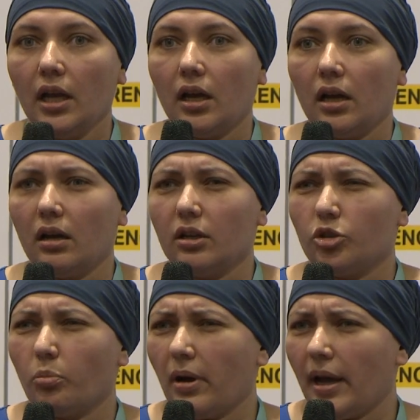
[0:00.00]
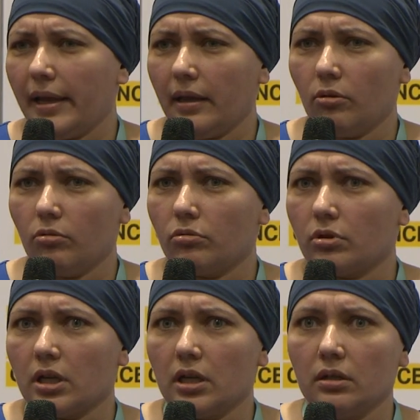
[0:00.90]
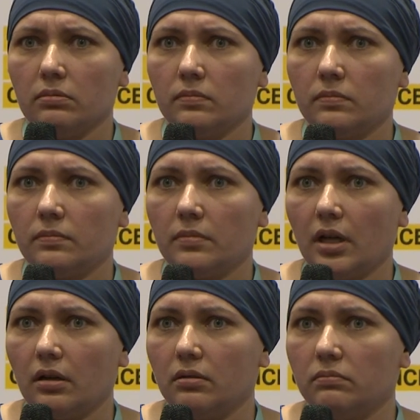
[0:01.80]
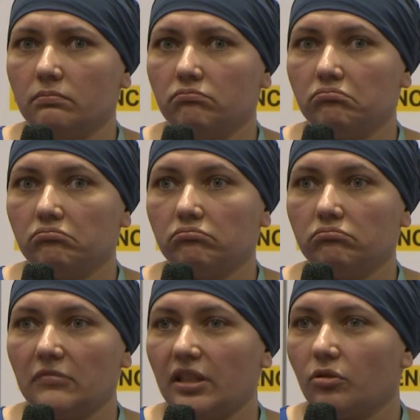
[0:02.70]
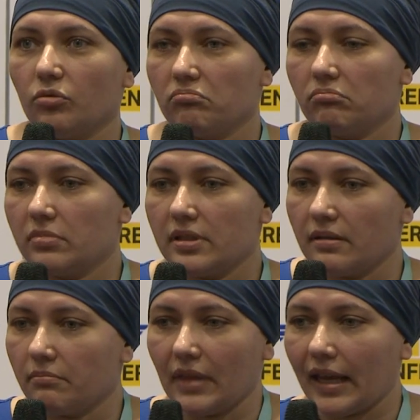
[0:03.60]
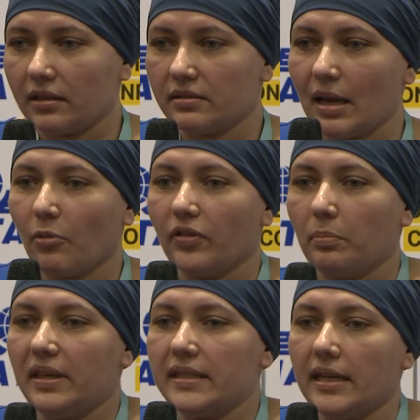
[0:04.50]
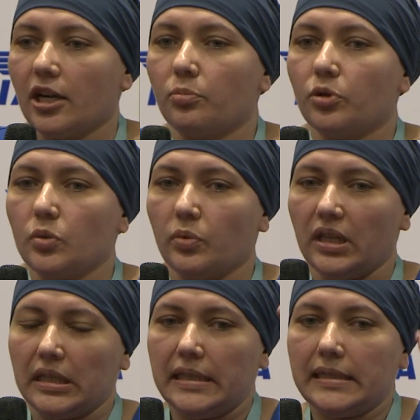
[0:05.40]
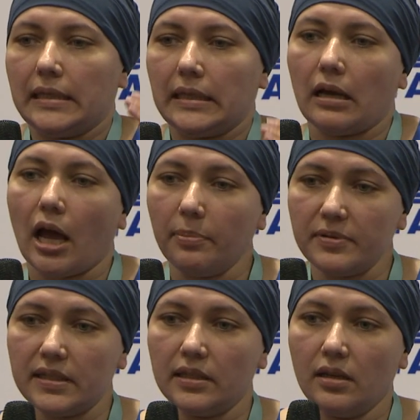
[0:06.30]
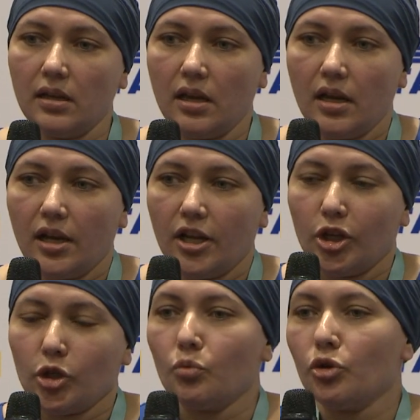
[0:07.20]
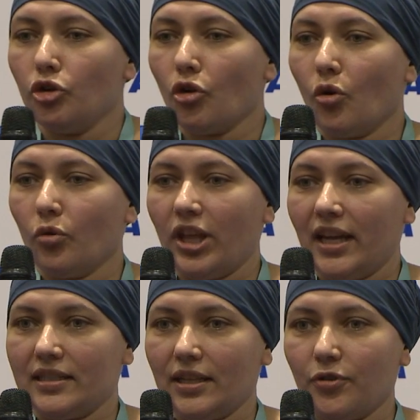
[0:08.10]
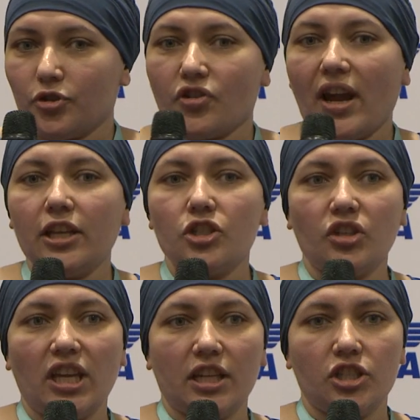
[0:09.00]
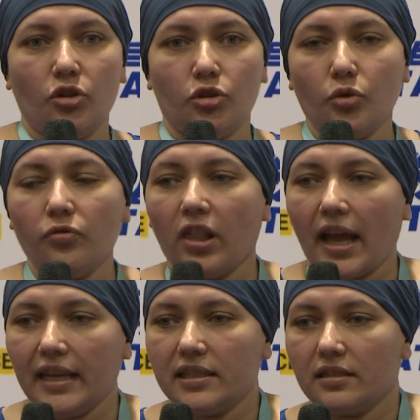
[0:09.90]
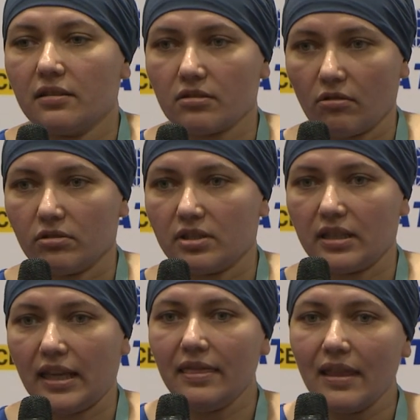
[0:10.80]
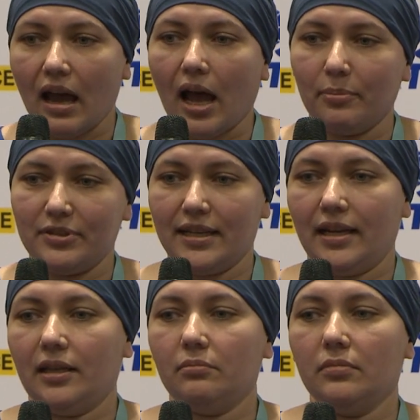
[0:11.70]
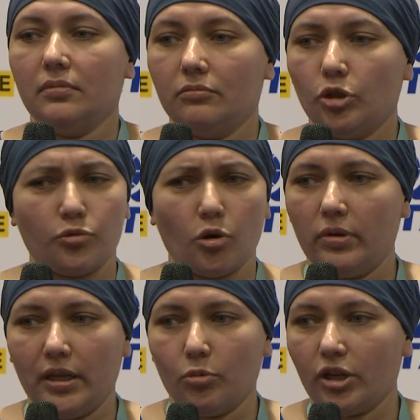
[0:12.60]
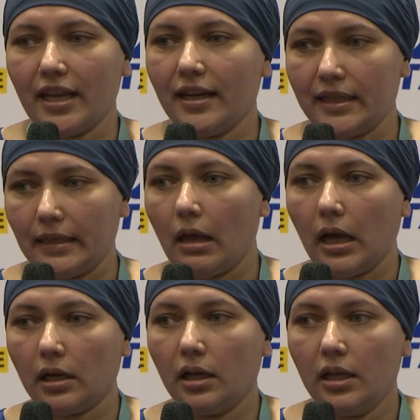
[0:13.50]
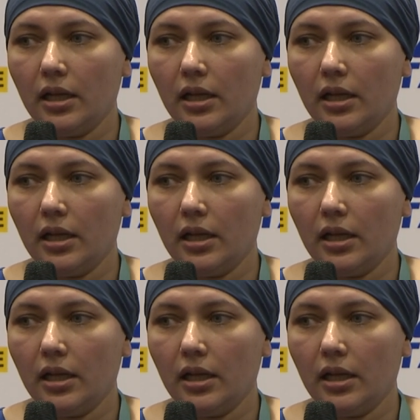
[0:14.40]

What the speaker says: Dubai or, I don't know, like some of the busy airports with the distinct hubs, you would know that if you're trying to get your new flight slots in the hub time, you probably won't get any luck.